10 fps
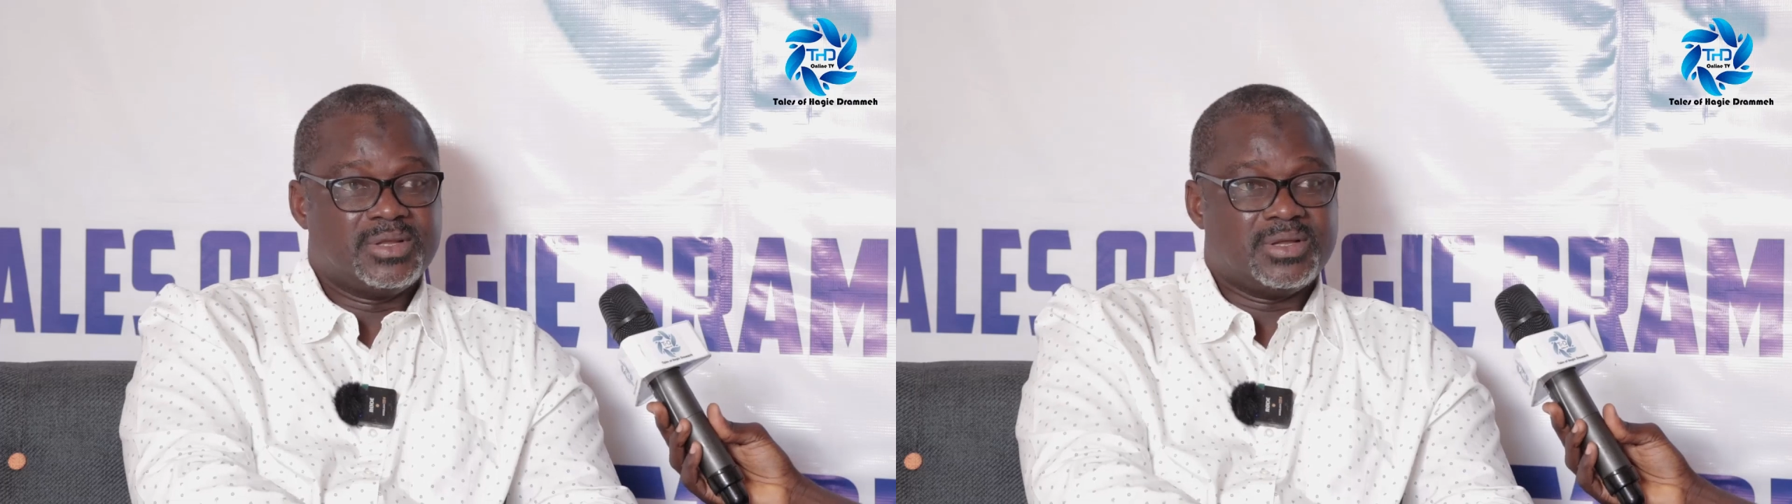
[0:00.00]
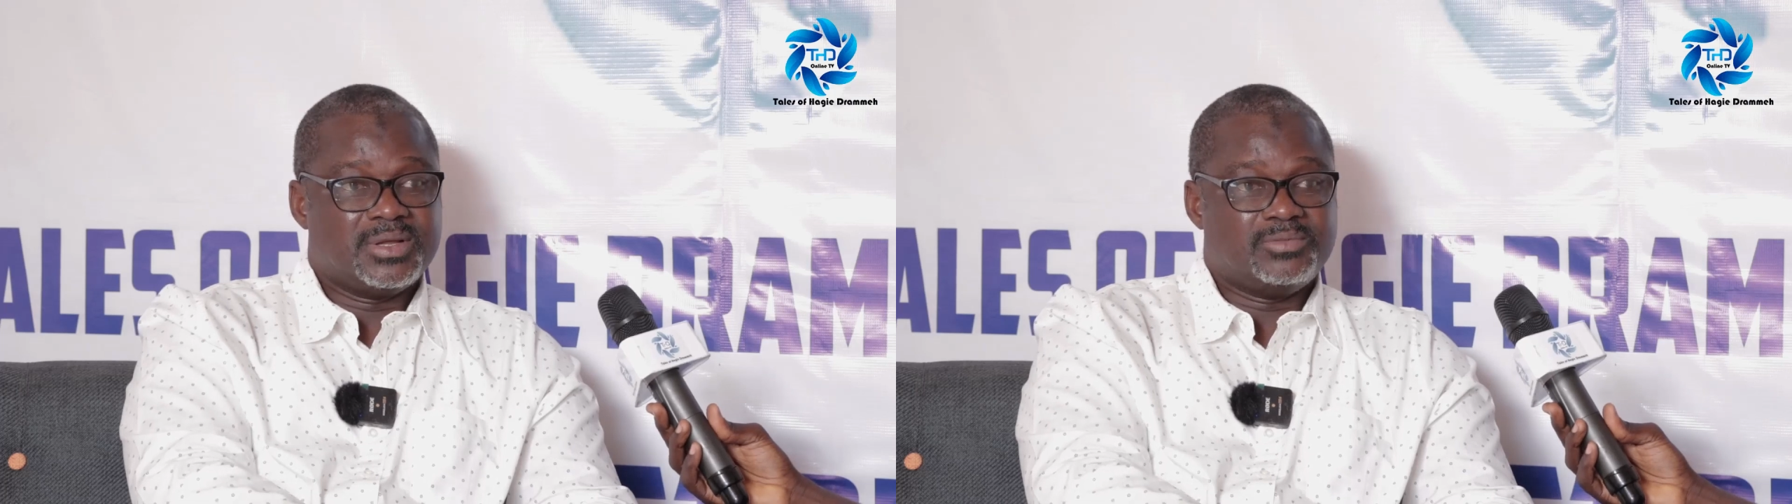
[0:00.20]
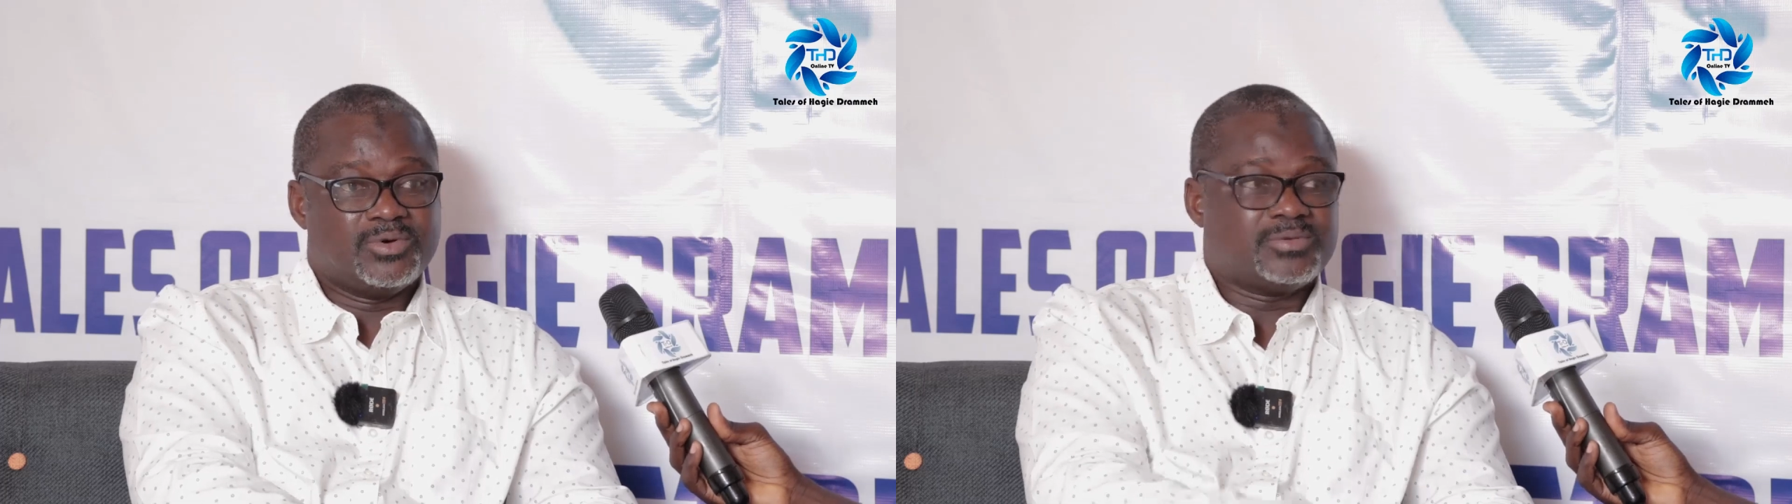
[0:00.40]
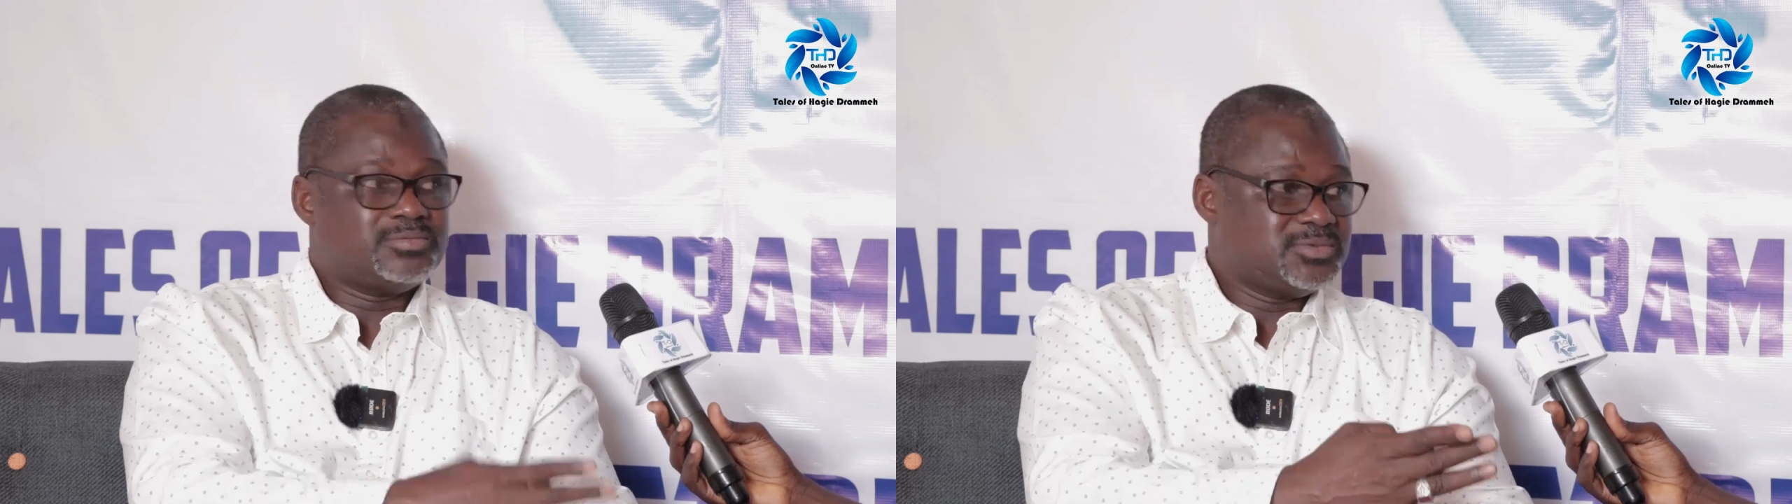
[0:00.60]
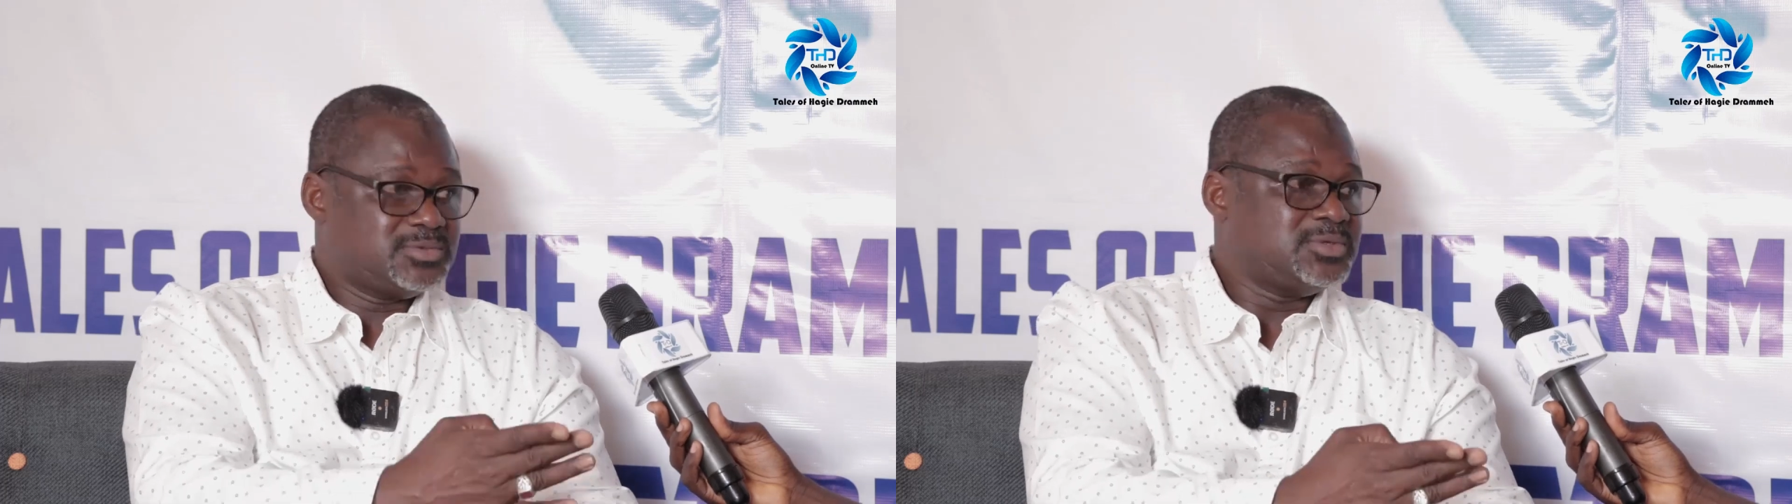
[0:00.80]
But you
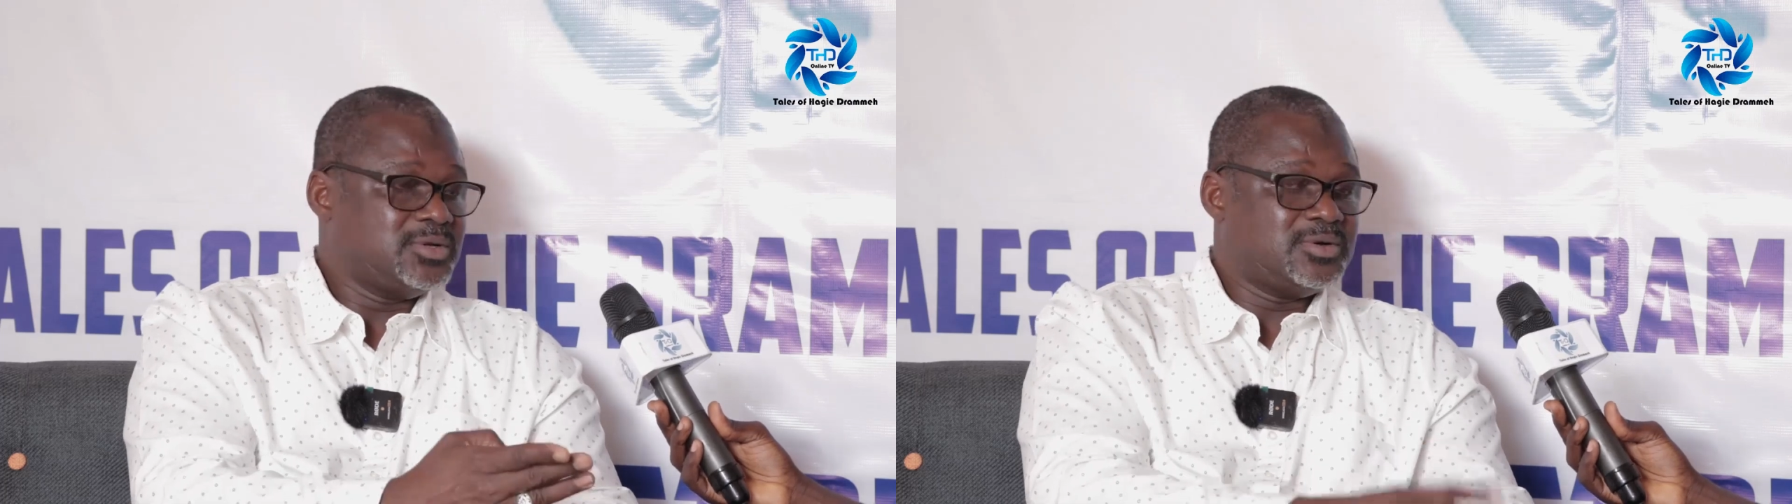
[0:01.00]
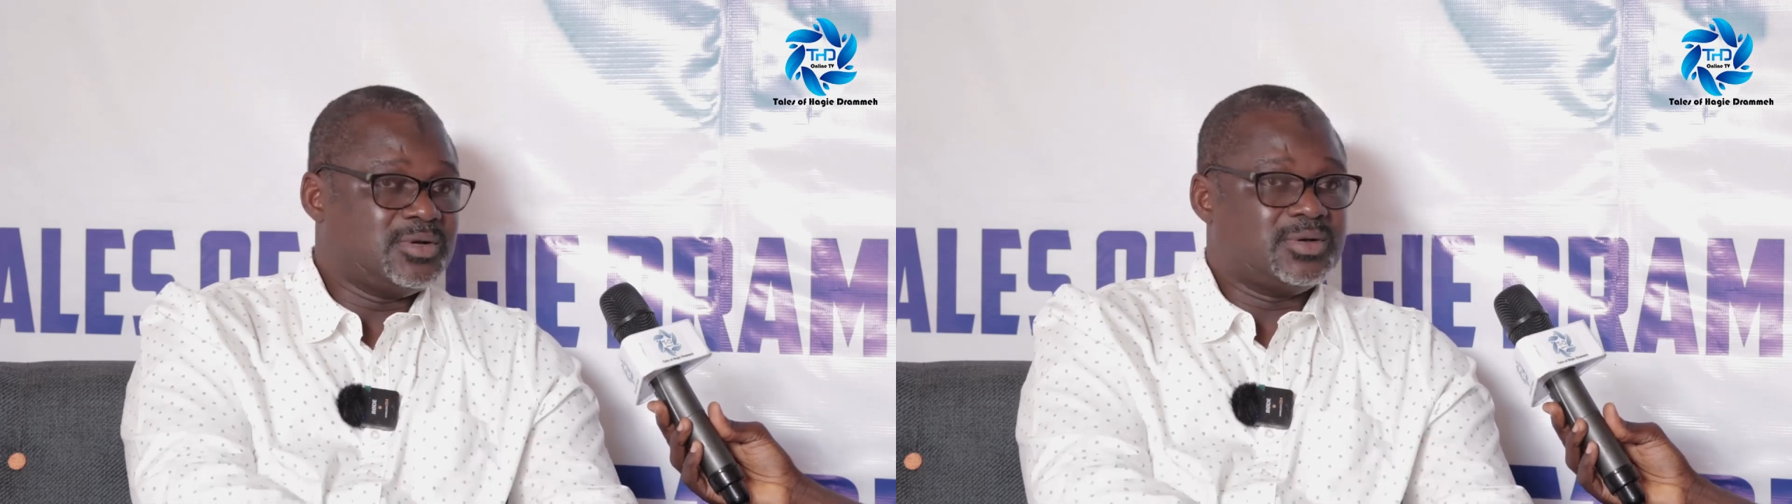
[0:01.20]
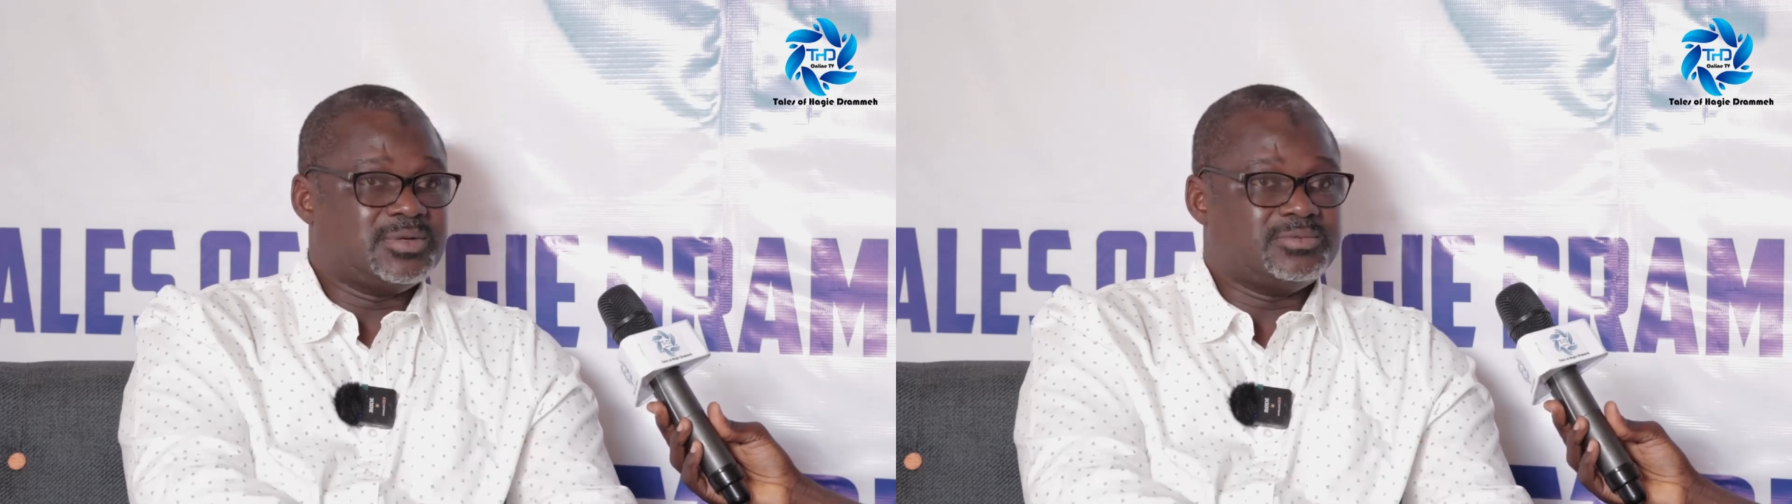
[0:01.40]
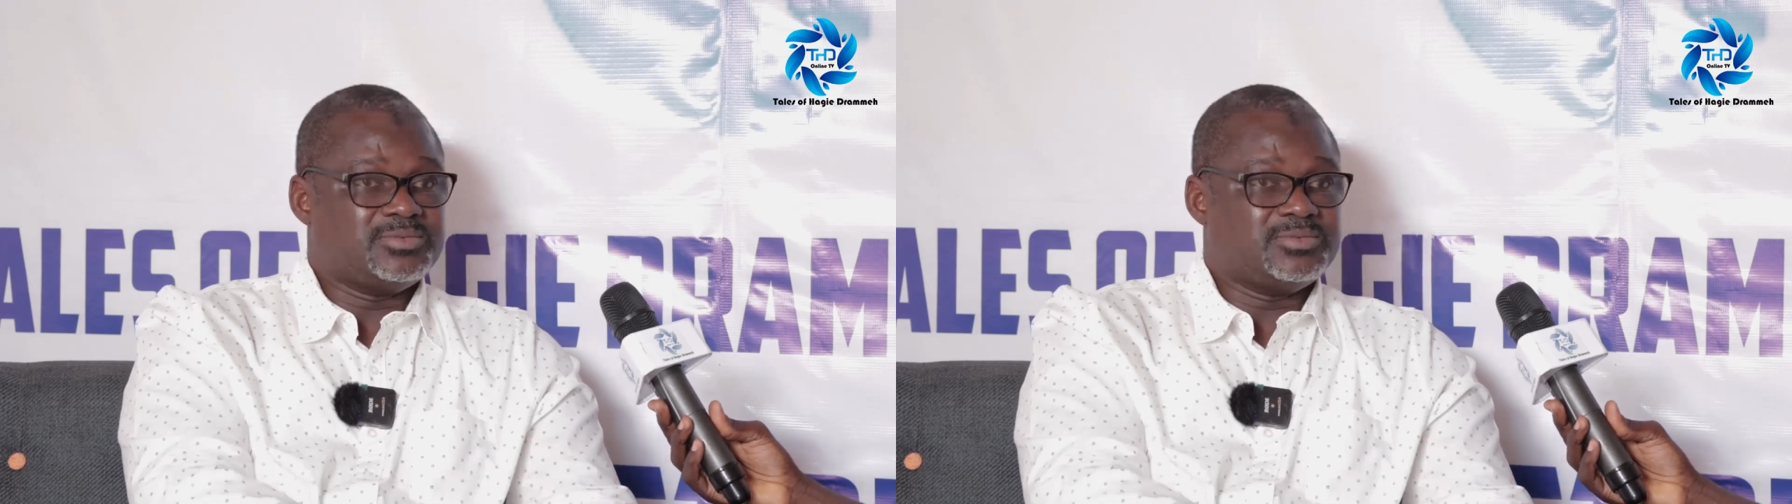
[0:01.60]
know,